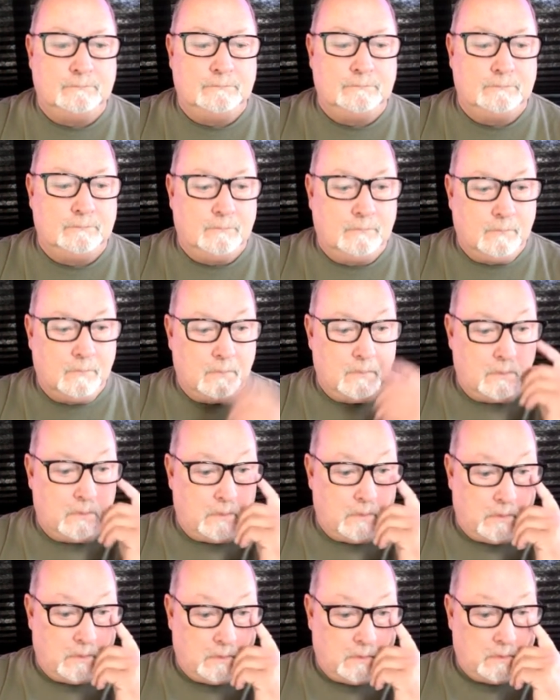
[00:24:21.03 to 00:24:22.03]

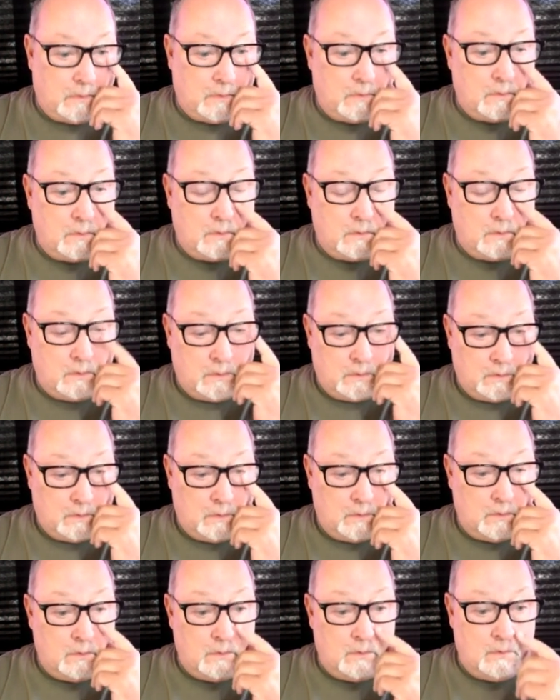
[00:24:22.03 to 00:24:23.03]

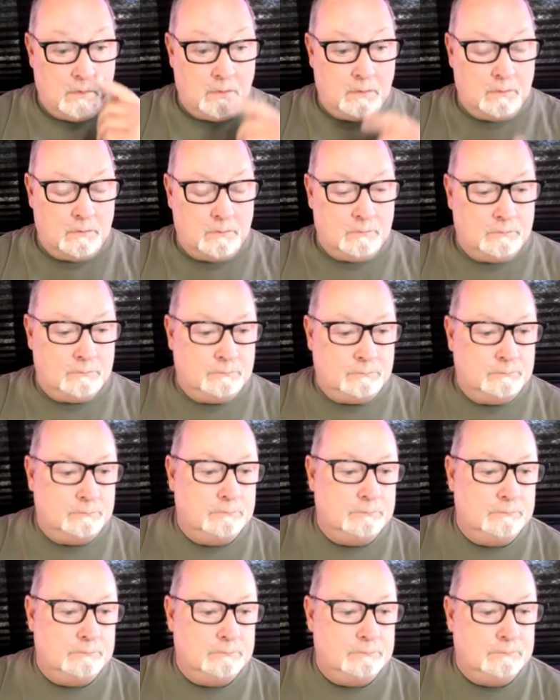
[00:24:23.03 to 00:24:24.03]

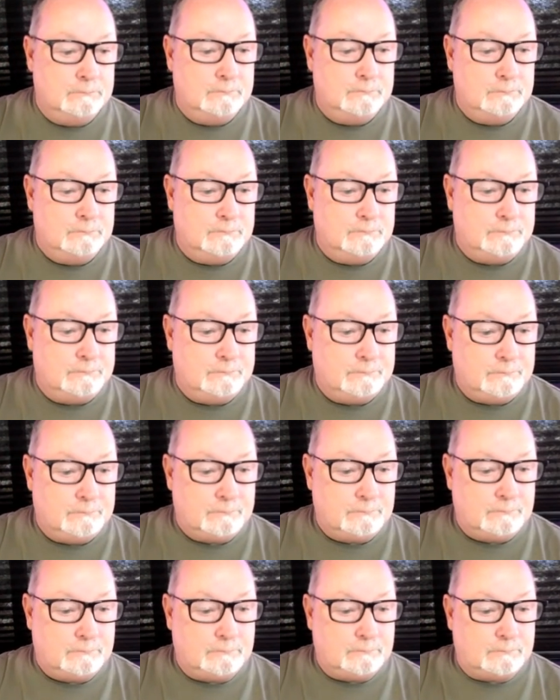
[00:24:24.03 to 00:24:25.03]

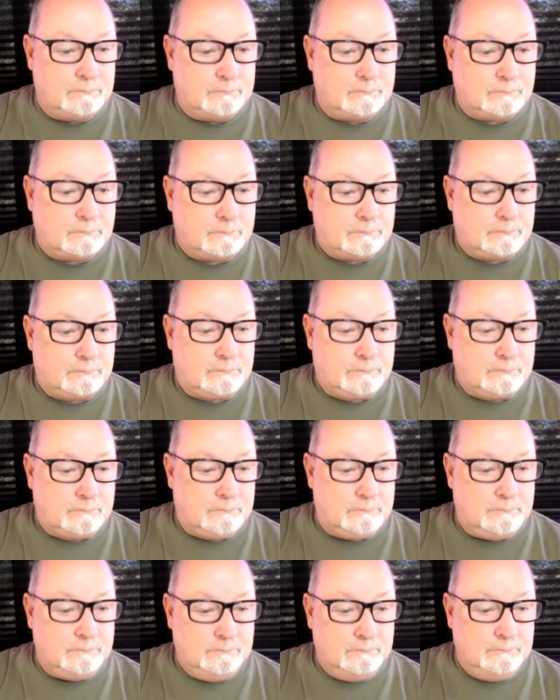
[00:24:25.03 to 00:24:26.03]

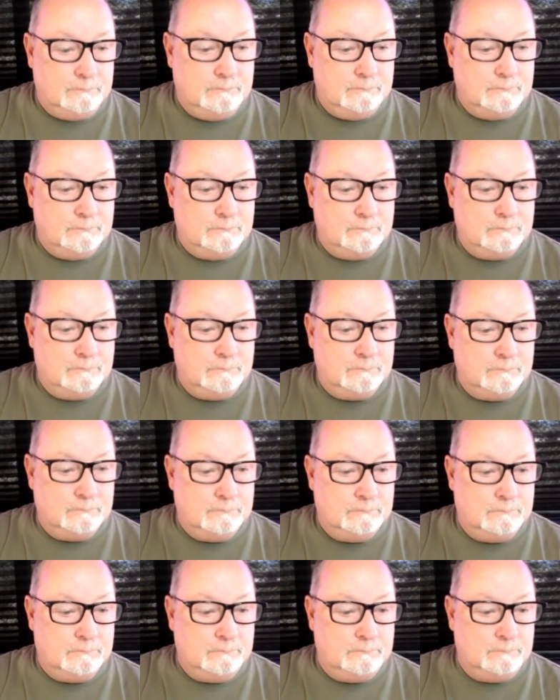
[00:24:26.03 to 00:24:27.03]

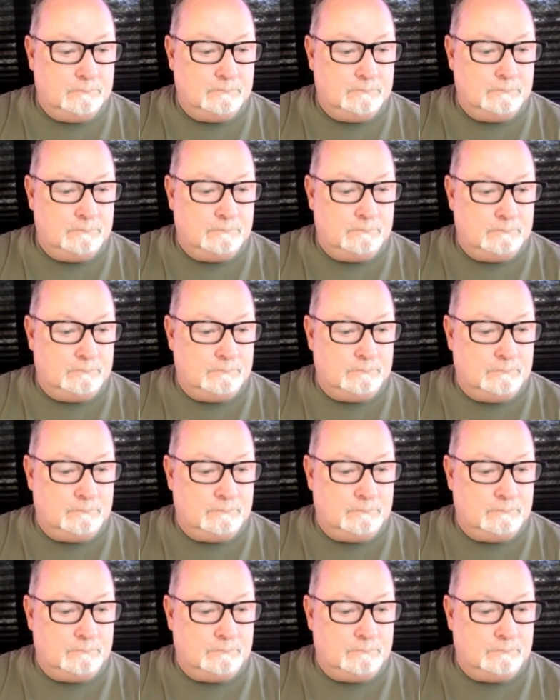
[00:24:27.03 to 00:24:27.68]
(silent)